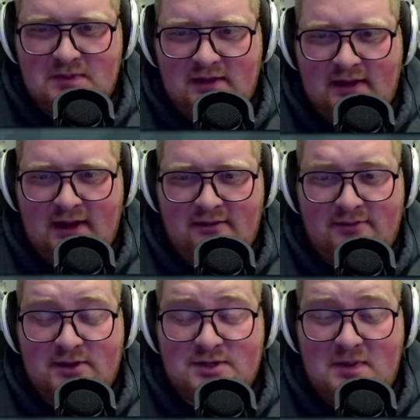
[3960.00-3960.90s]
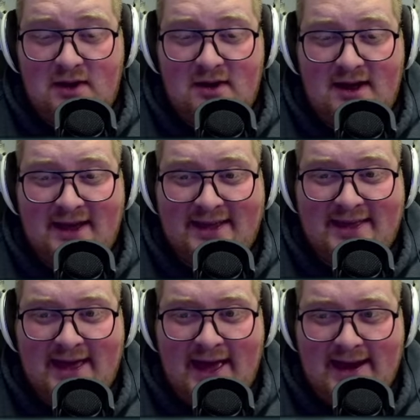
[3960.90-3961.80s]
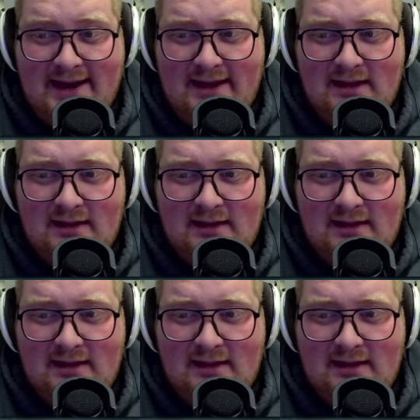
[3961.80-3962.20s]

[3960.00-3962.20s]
alive. There's Baron again.